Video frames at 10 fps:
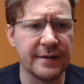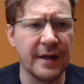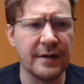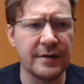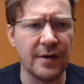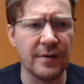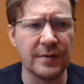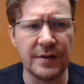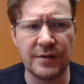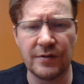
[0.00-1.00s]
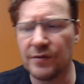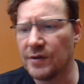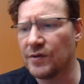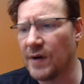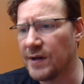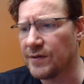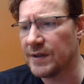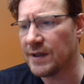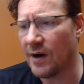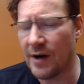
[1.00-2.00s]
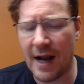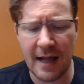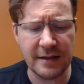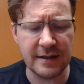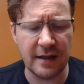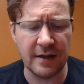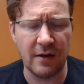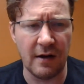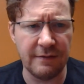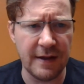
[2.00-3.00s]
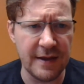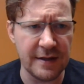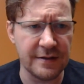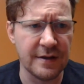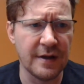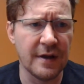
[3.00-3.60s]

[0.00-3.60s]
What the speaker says: And so the treasuries are not selling off on this.